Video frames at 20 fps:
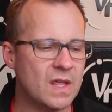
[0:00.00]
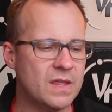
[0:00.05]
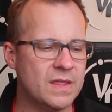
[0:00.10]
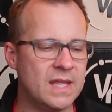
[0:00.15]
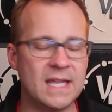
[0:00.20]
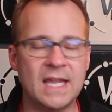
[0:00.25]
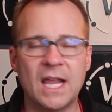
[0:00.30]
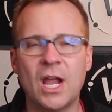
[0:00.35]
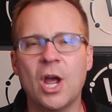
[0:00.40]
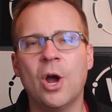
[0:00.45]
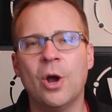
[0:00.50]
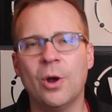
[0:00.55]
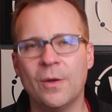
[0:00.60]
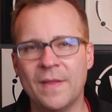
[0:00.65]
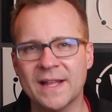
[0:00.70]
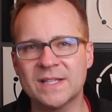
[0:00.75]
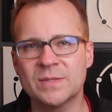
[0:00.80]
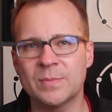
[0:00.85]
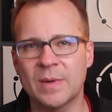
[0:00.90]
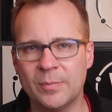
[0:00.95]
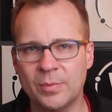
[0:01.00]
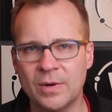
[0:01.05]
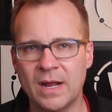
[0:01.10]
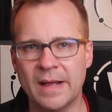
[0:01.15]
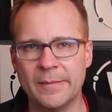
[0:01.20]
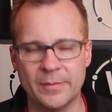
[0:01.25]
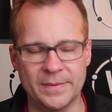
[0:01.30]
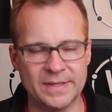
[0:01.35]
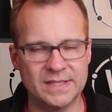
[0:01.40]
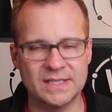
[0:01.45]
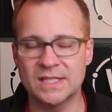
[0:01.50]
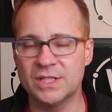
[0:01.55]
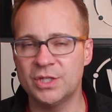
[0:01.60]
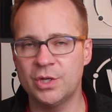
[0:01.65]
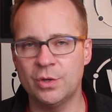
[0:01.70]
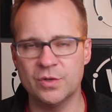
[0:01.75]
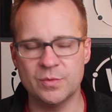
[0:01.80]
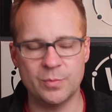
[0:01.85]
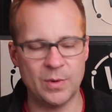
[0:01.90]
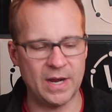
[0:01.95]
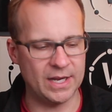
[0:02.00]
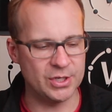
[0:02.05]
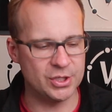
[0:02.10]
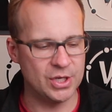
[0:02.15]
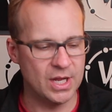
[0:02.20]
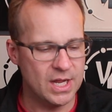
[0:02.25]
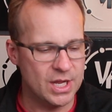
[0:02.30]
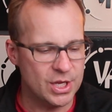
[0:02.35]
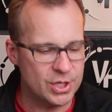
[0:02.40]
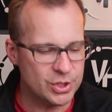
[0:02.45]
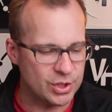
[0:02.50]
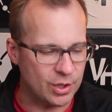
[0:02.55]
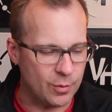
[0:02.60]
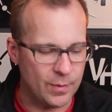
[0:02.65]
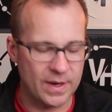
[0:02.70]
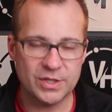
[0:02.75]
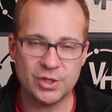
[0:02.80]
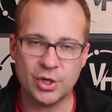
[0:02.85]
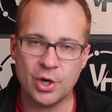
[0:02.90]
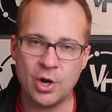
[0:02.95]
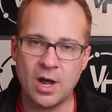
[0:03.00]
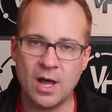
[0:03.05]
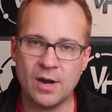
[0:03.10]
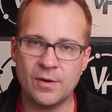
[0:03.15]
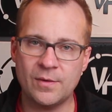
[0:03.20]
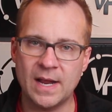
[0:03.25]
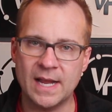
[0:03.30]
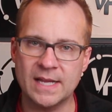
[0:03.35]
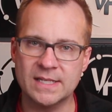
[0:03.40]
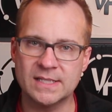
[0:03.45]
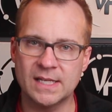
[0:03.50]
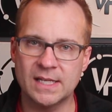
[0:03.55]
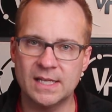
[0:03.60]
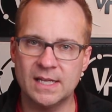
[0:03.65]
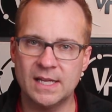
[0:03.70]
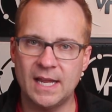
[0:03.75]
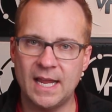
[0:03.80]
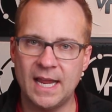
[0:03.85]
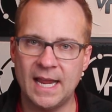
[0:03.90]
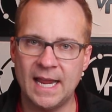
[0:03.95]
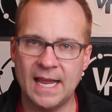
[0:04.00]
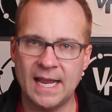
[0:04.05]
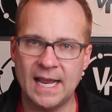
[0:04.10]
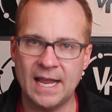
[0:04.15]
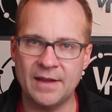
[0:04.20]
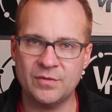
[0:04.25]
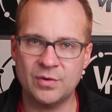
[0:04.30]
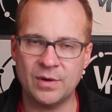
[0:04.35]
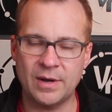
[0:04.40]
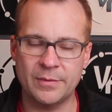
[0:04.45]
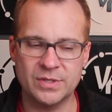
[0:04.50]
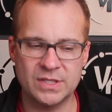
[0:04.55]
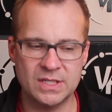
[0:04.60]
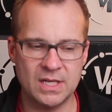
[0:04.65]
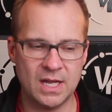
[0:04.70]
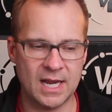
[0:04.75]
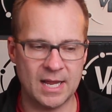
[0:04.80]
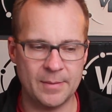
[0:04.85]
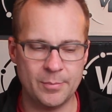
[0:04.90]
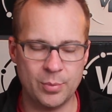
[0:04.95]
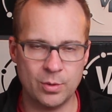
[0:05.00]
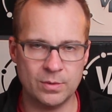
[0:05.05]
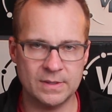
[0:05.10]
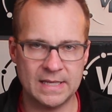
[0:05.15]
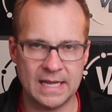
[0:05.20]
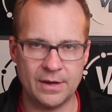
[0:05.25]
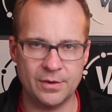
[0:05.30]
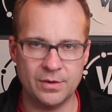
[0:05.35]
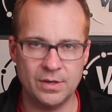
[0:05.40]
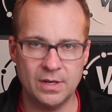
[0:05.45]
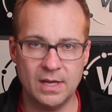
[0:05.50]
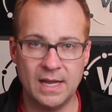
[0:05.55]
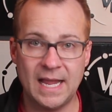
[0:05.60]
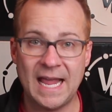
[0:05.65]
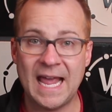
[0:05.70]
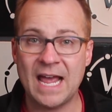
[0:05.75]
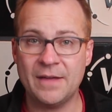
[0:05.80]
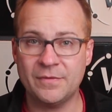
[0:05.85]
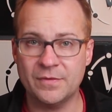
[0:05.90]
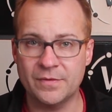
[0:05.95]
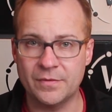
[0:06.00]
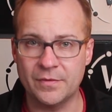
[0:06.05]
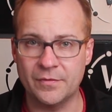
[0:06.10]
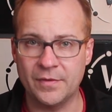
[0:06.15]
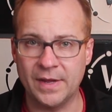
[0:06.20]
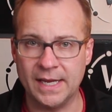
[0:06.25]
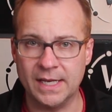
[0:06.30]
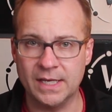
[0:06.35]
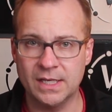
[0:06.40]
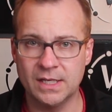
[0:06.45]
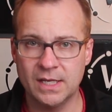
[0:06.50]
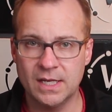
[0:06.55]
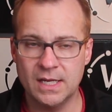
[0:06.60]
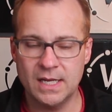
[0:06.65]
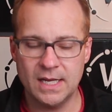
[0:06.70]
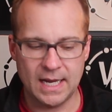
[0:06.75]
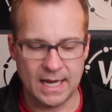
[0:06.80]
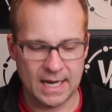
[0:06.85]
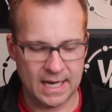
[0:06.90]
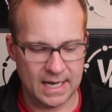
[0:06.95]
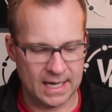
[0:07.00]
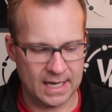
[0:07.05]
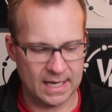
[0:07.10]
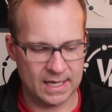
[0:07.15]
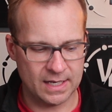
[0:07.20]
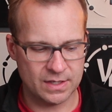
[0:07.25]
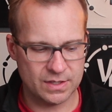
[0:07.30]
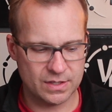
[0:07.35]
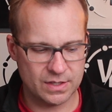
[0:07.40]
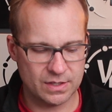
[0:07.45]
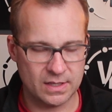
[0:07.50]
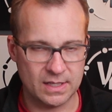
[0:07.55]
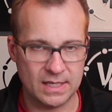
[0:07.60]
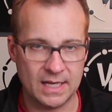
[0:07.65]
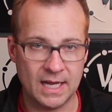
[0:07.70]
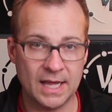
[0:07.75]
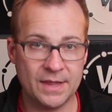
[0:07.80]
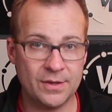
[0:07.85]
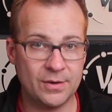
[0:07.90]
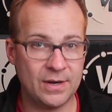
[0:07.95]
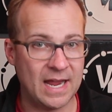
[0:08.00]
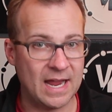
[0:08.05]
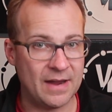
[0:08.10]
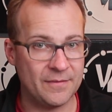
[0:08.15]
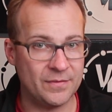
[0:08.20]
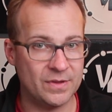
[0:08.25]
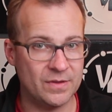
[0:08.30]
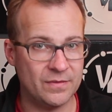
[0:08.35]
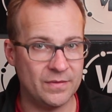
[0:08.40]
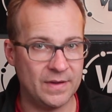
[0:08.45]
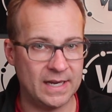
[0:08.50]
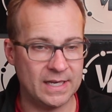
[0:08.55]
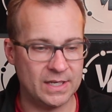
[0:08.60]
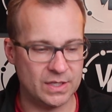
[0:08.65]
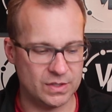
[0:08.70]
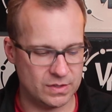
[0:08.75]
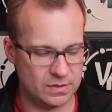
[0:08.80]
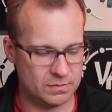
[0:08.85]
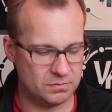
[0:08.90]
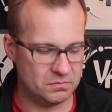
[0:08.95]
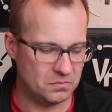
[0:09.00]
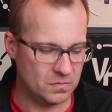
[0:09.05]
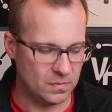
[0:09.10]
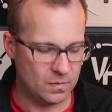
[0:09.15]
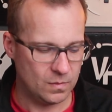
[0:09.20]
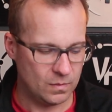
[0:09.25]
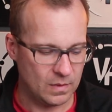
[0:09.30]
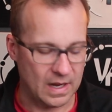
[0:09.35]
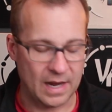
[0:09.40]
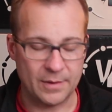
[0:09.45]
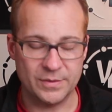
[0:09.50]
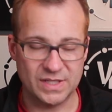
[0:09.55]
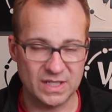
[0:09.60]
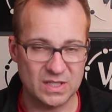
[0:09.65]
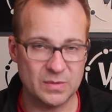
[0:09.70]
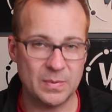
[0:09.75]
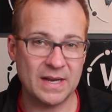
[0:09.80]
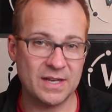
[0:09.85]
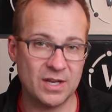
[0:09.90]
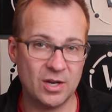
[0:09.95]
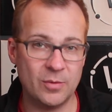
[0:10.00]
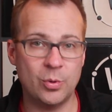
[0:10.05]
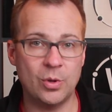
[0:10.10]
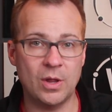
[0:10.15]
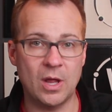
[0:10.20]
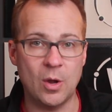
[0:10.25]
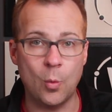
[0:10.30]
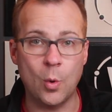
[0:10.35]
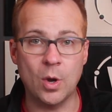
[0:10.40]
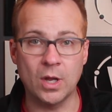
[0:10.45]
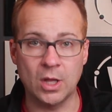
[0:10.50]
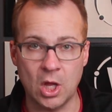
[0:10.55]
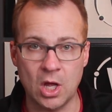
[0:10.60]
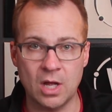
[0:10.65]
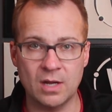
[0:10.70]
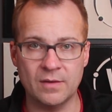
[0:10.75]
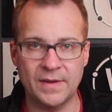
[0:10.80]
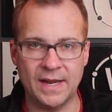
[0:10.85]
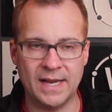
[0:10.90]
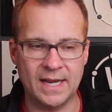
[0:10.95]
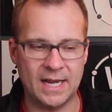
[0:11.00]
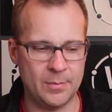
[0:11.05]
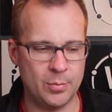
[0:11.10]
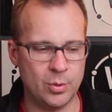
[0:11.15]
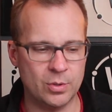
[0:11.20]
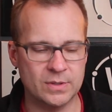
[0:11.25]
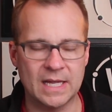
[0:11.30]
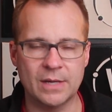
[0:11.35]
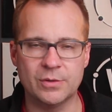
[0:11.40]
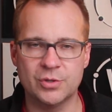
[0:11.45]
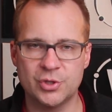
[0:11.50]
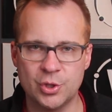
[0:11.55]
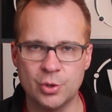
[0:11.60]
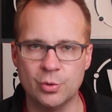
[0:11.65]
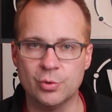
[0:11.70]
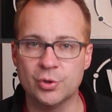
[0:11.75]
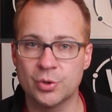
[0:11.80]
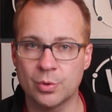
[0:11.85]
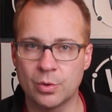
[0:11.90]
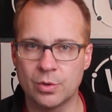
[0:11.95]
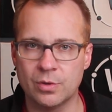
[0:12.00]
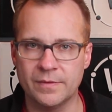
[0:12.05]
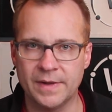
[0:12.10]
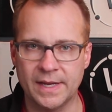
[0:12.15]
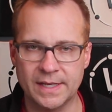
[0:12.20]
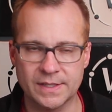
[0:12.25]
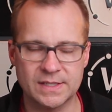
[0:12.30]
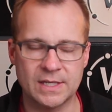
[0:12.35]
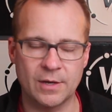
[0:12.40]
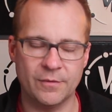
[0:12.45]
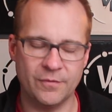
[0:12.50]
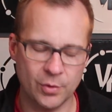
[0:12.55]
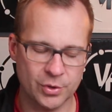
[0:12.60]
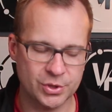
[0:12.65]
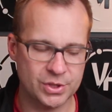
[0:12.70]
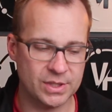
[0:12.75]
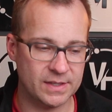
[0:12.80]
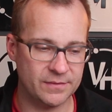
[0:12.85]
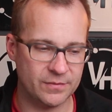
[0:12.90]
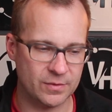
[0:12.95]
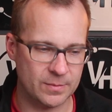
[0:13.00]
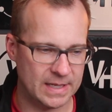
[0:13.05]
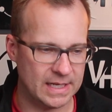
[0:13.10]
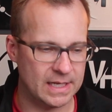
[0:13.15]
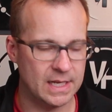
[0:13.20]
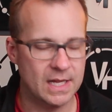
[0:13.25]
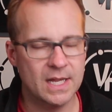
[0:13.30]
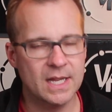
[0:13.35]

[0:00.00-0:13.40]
thinking, oh, that's my problem. It's this huge branch. So I went to cauterize it, and after I was done, I pulled out half of a vein, and the other half of the vein is, I was expecting to pull out one long vein, and I pulled out two shorter veins. Now, fortunately for me,